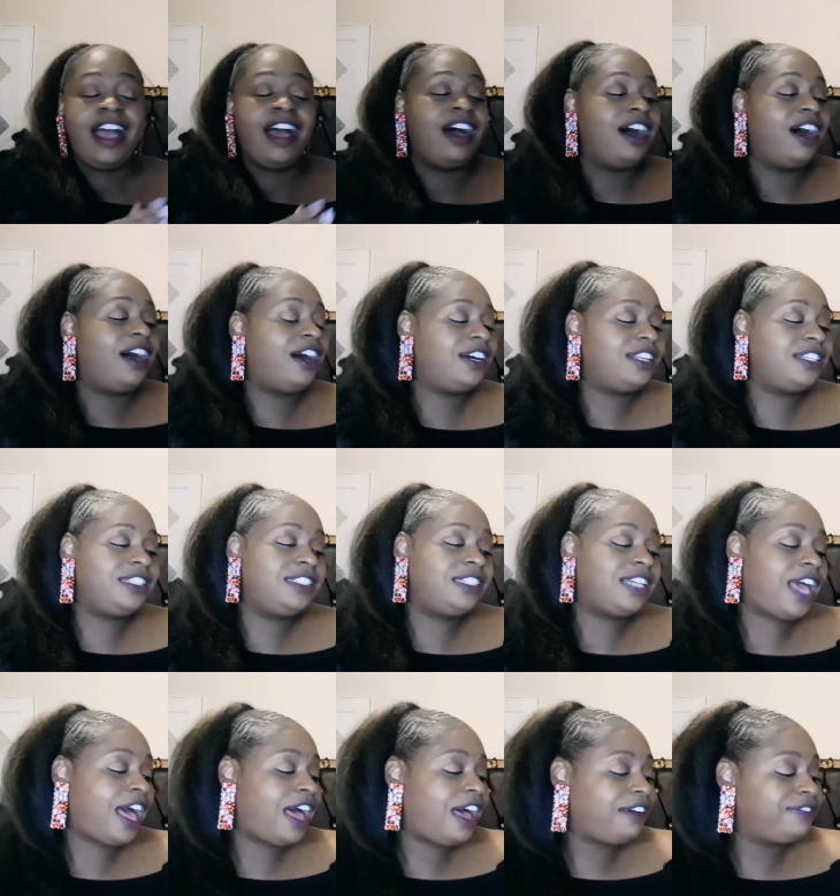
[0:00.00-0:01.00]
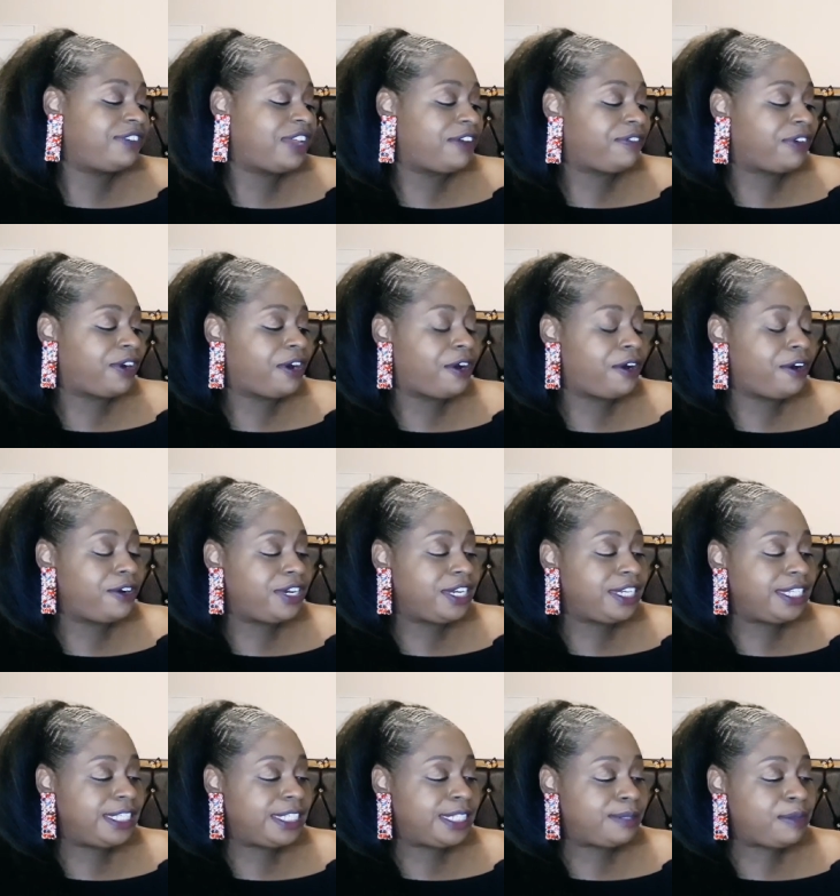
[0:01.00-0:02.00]
Honey, I've never heard of
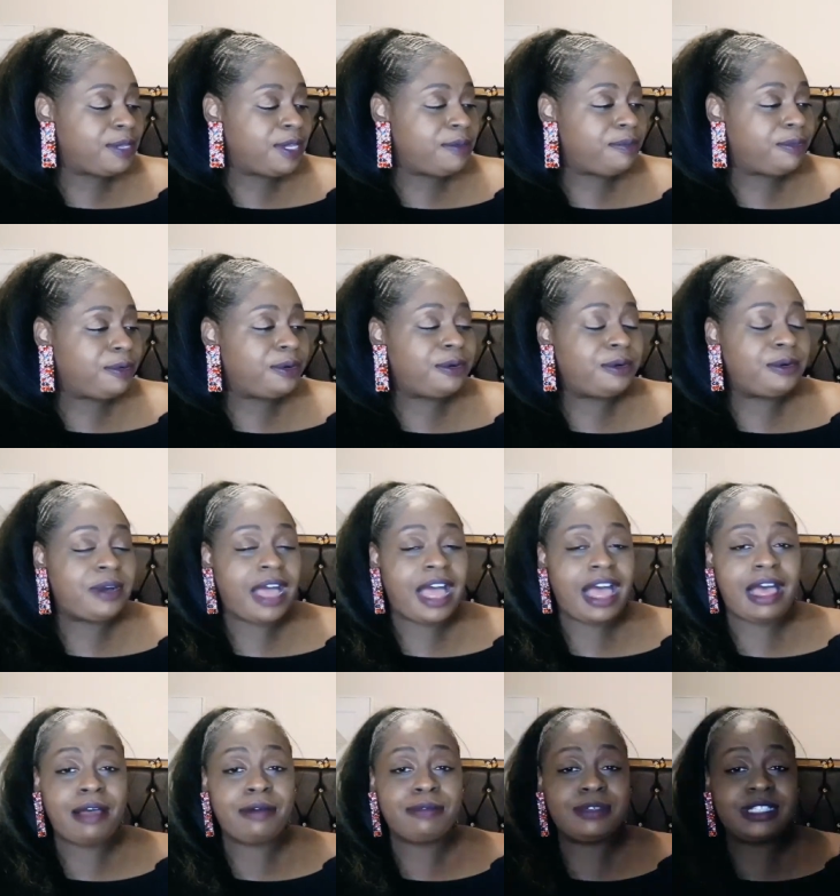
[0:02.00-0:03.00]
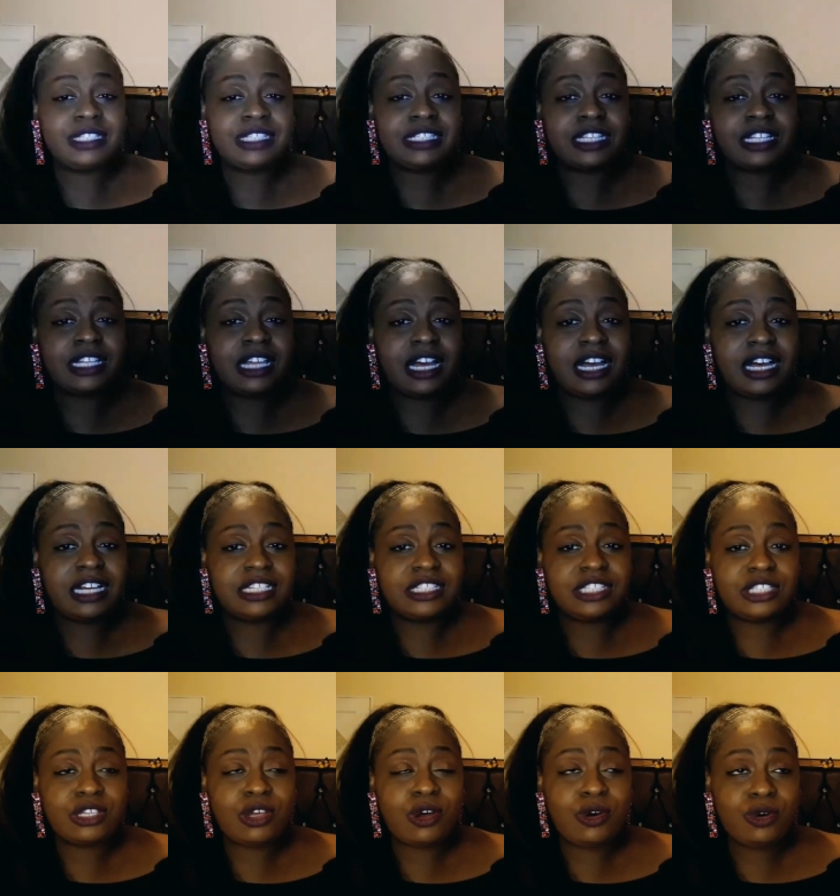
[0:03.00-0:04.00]
these people. I was uh,
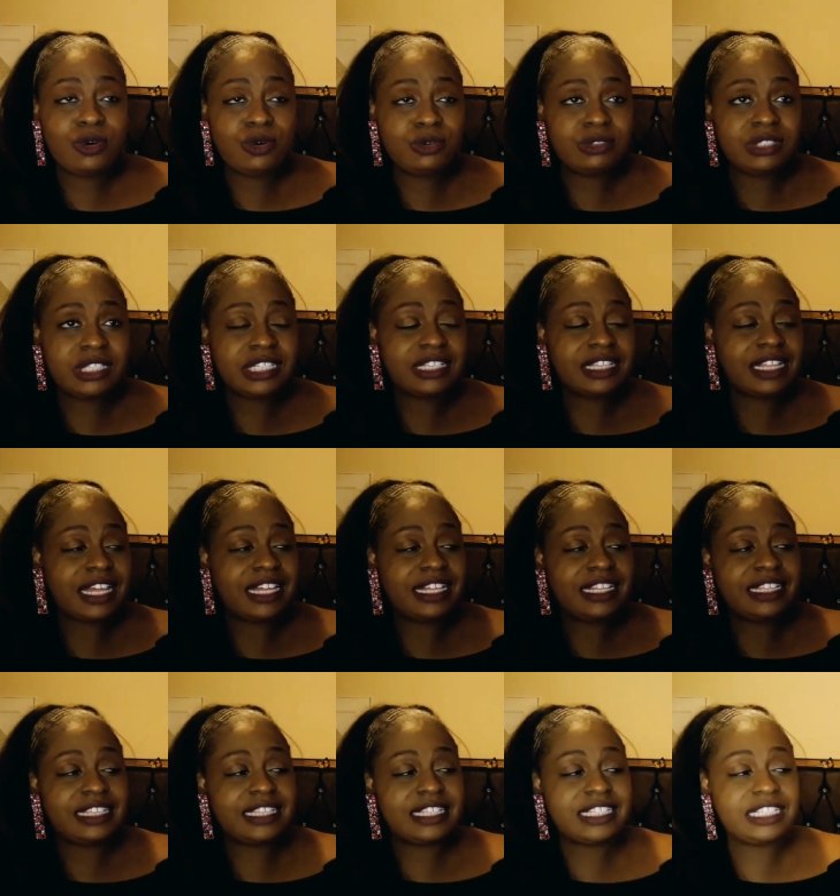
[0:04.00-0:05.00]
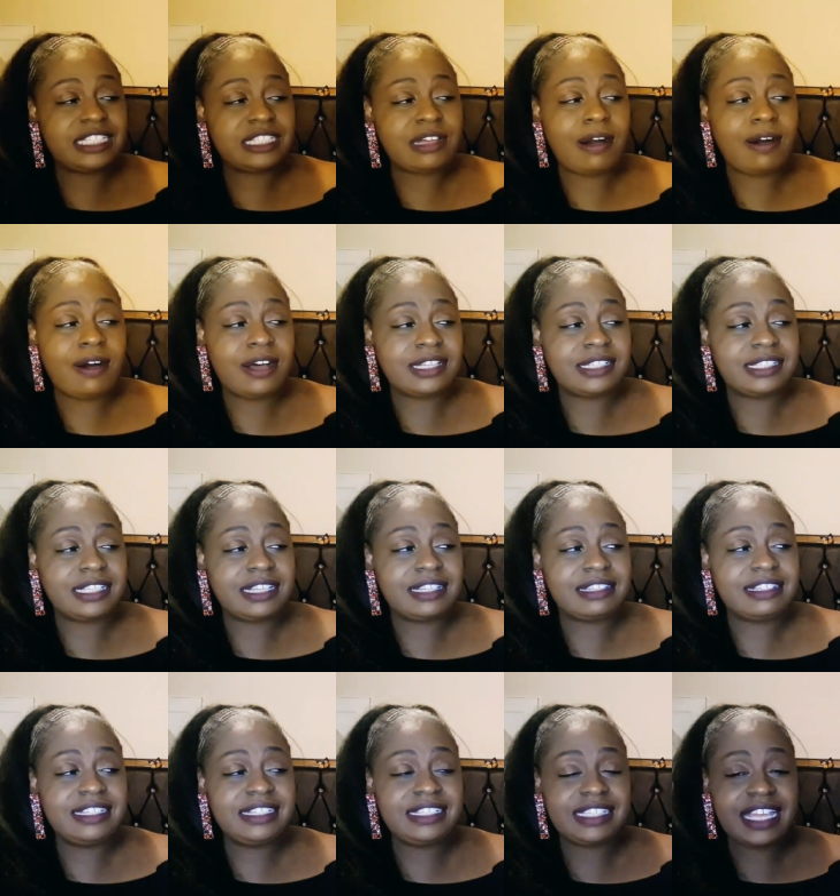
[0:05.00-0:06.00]
told that this costs at
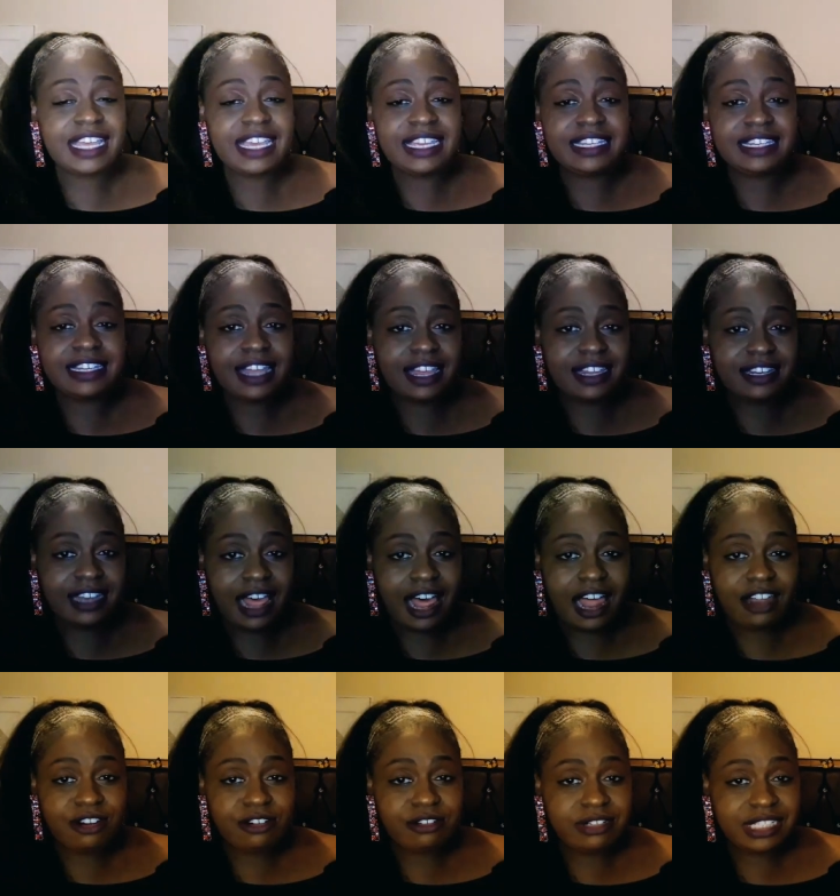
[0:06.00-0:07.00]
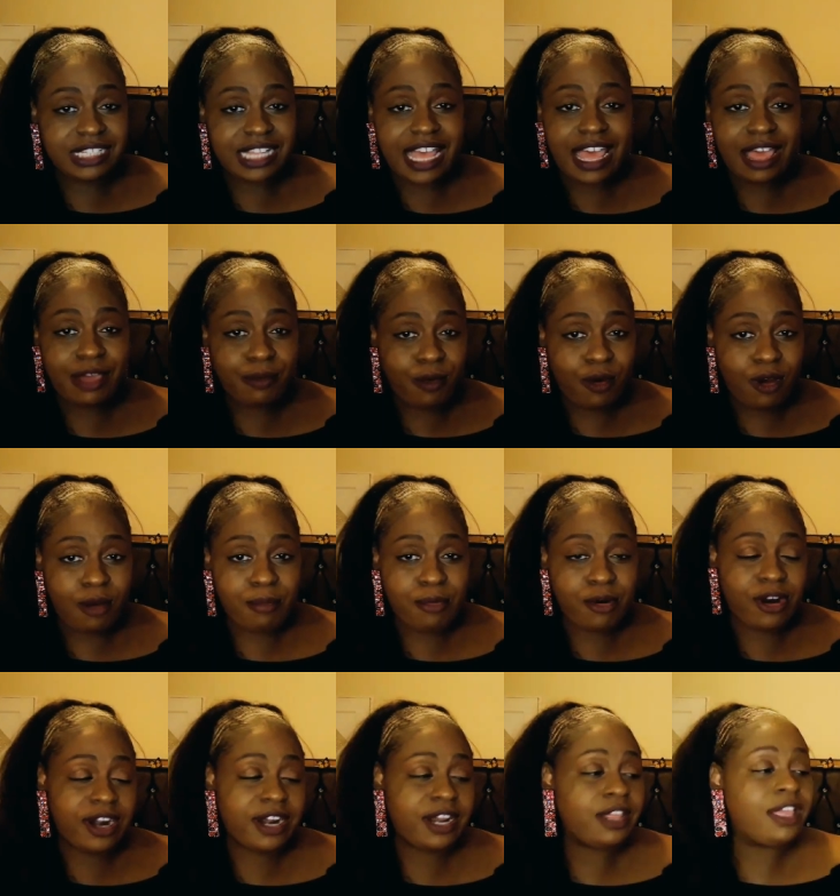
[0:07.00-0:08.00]
least eight, nine dollars at
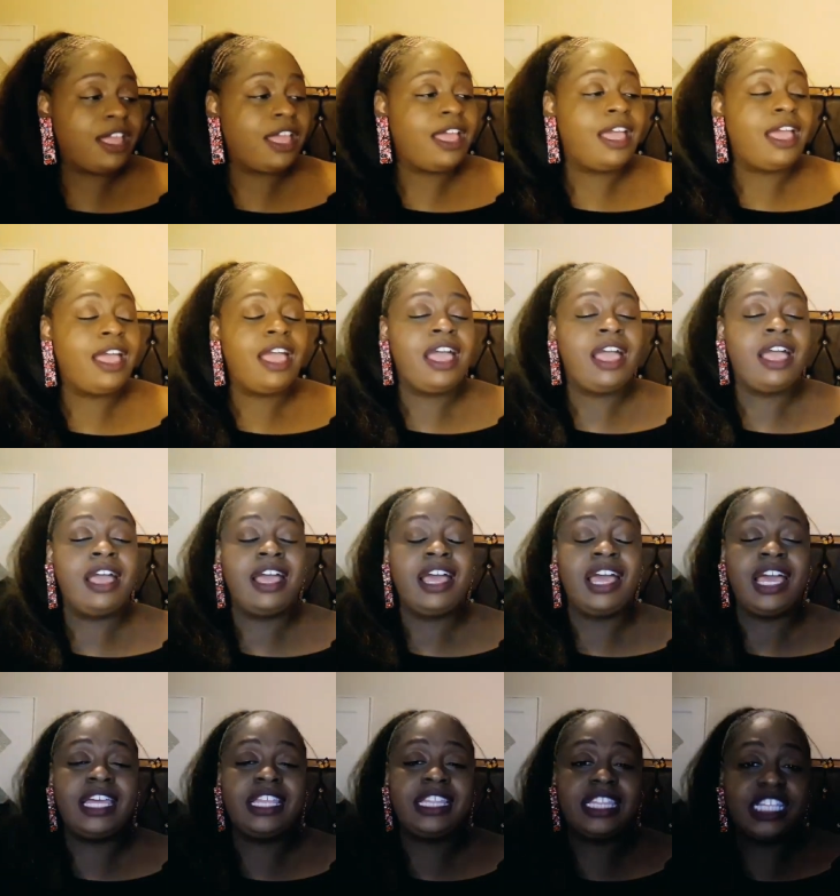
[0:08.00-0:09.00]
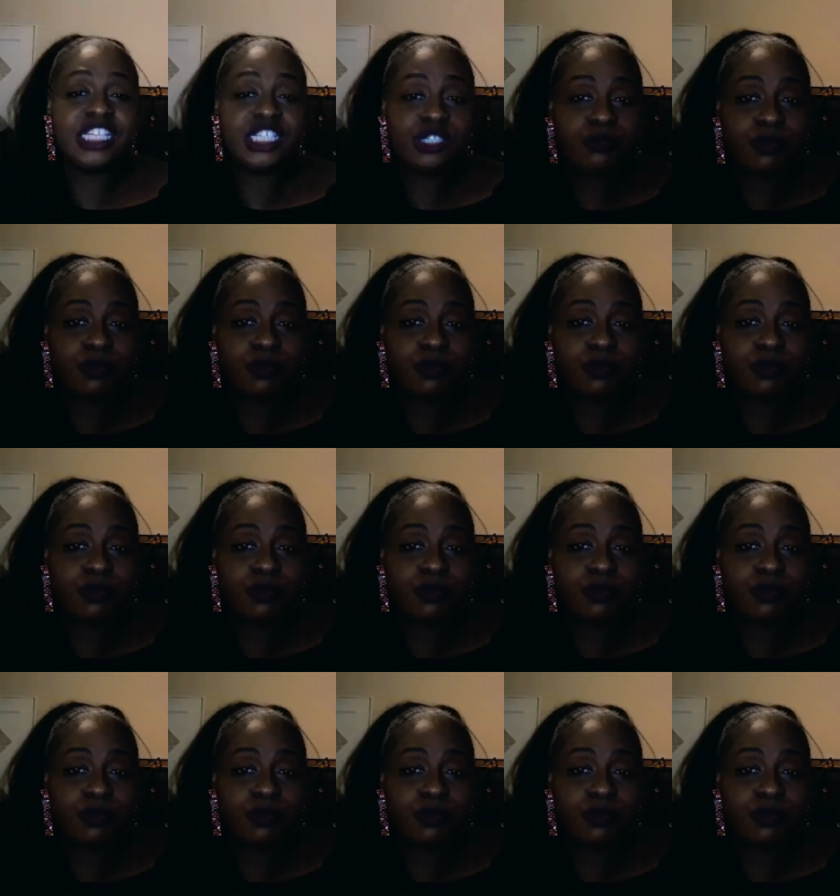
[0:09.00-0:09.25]
Walmart. This